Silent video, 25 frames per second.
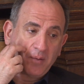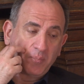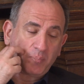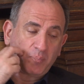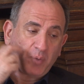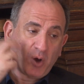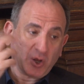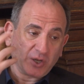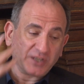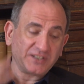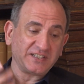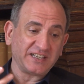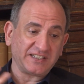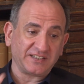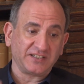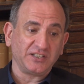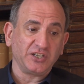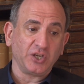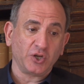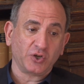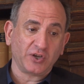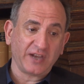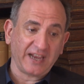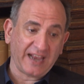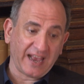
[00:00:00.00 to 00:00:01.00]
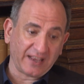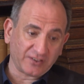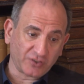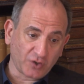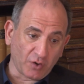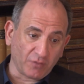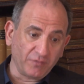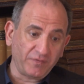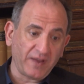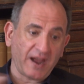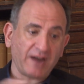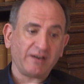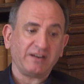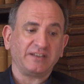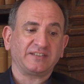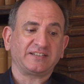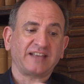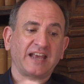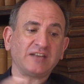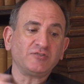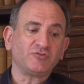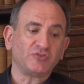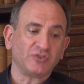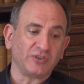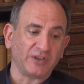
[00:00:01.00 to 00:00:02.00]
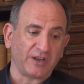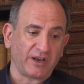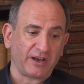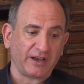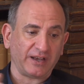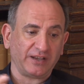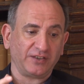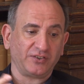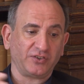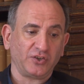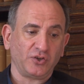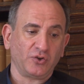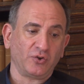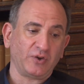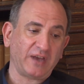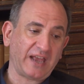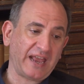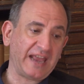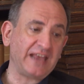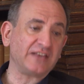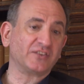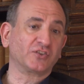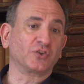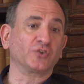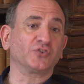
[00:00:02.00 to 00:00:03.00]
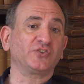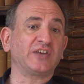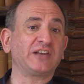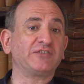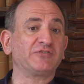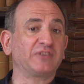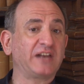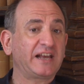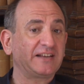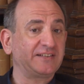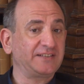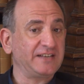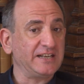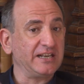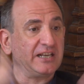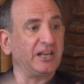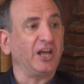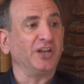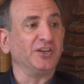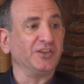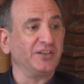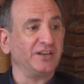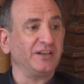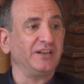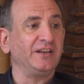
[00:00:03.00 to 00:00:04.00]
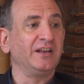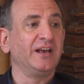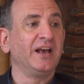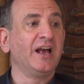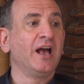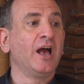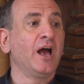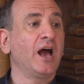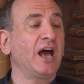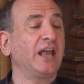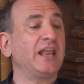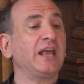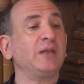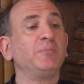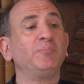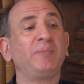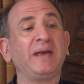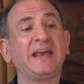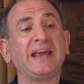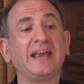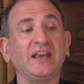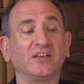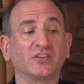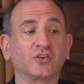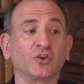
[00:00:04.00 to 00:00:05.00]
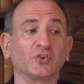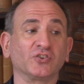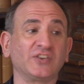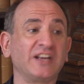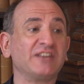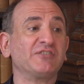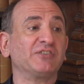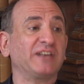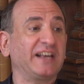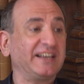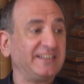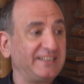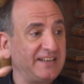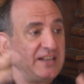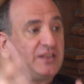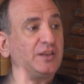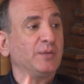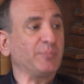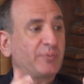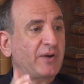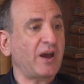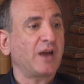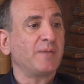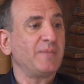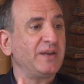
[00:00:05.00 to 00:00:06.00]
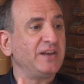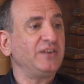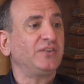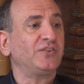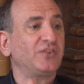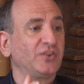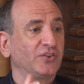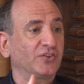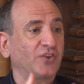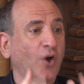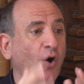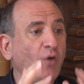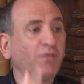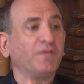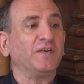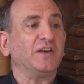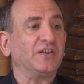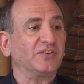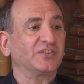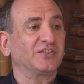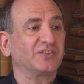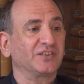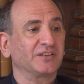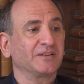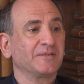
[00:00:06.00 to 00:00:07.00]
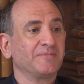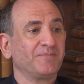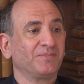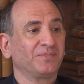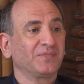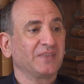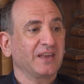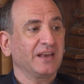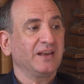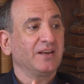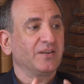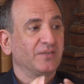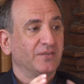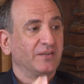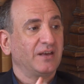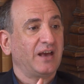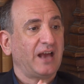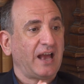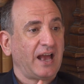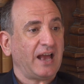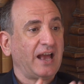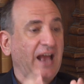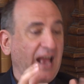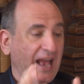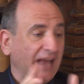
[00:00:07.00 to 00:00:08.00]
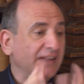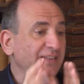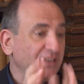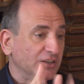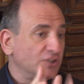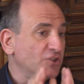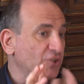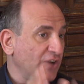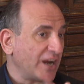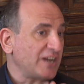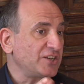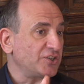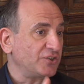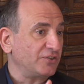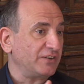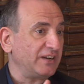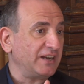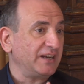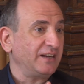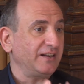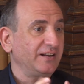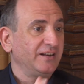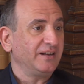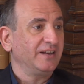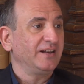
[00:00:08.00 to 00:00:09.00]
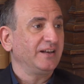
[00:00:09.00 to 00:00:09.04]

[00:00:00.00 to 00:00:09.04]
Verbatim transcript: politics in the U K has got very centralised. You know, A, it's got centralised in London, and then B, it's got centralised in the Prime Minister's office uh, and the Treasury,